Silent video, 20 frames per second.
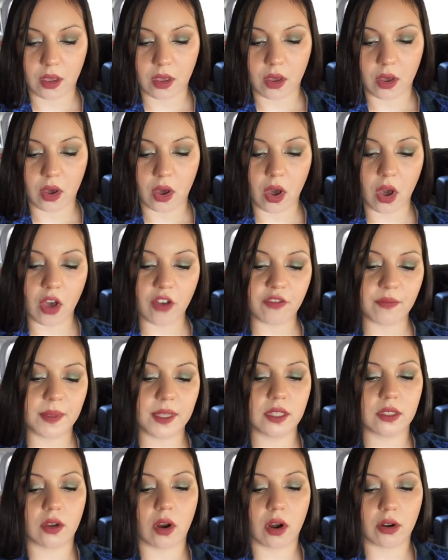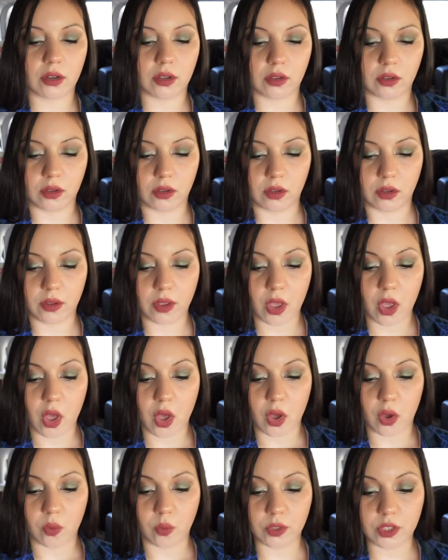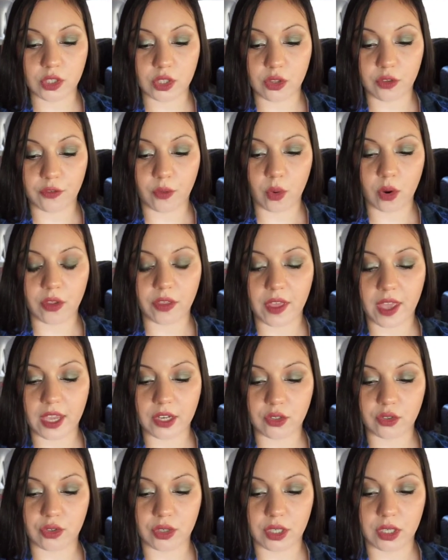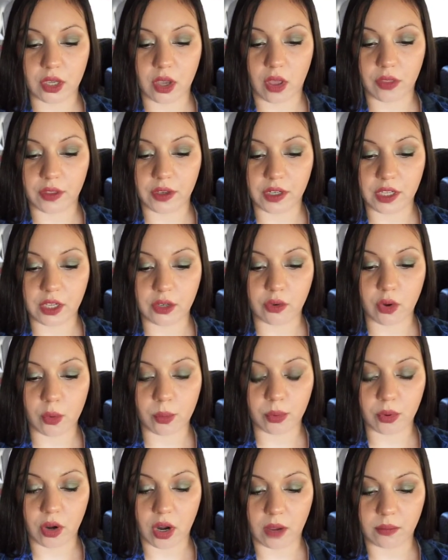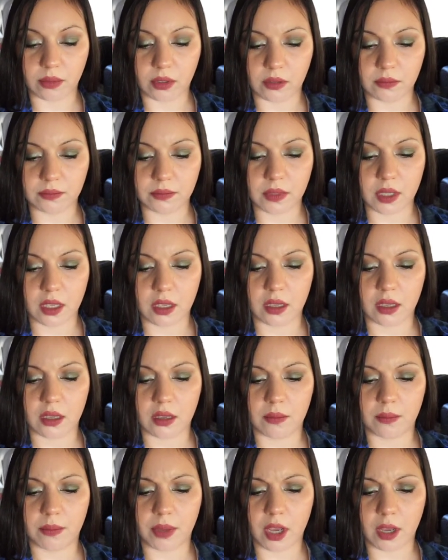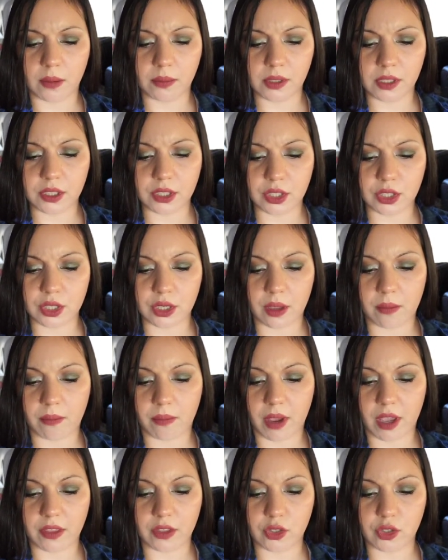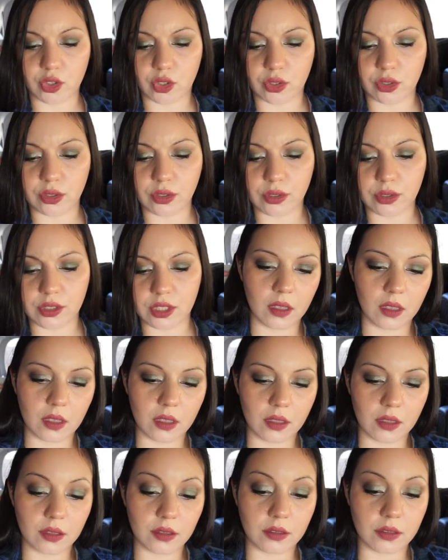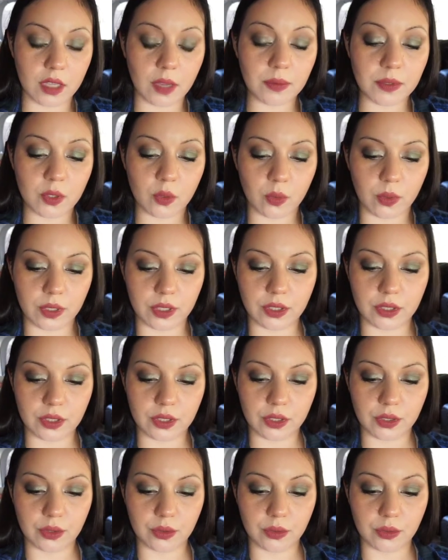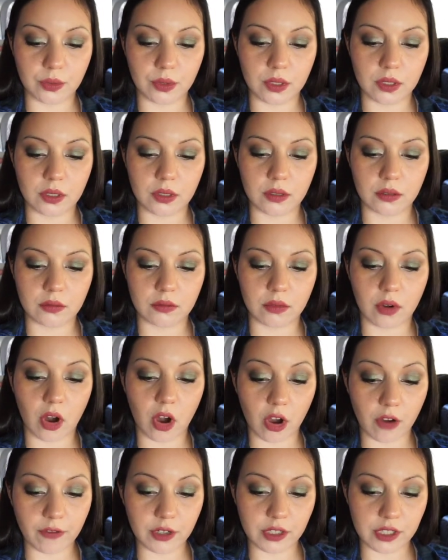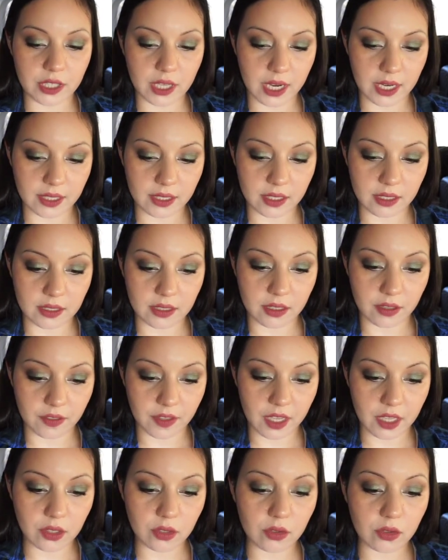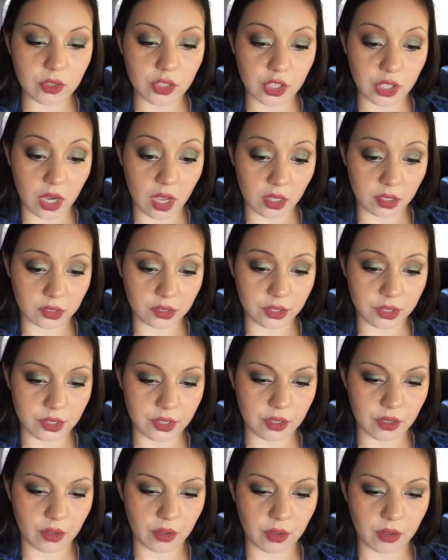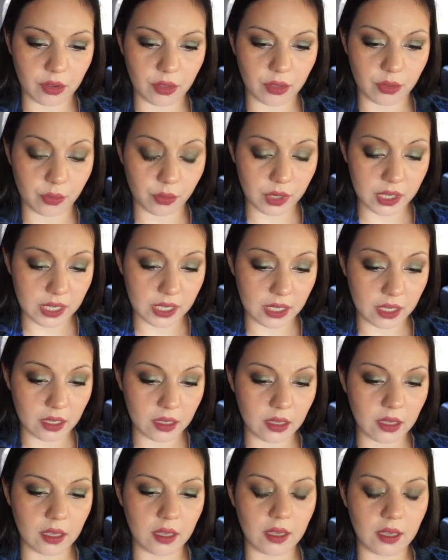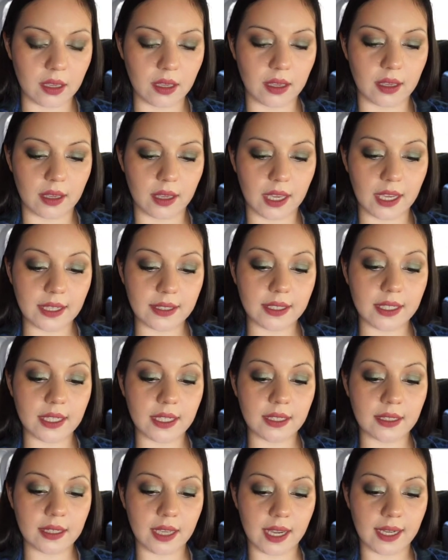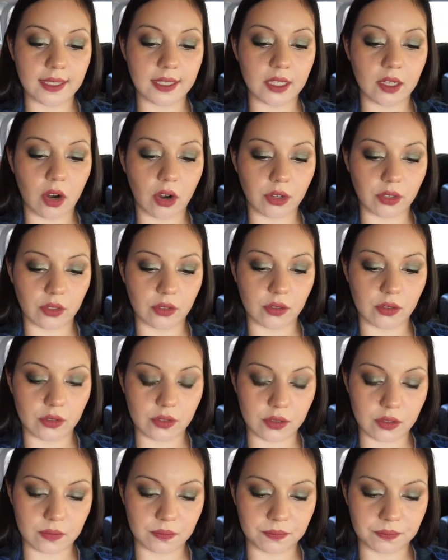Hoffman's article was the 4th entry on the Negro problem published by the journal subsequent to Harvard scientist Nathaniel Scholler's 3 1890 articles.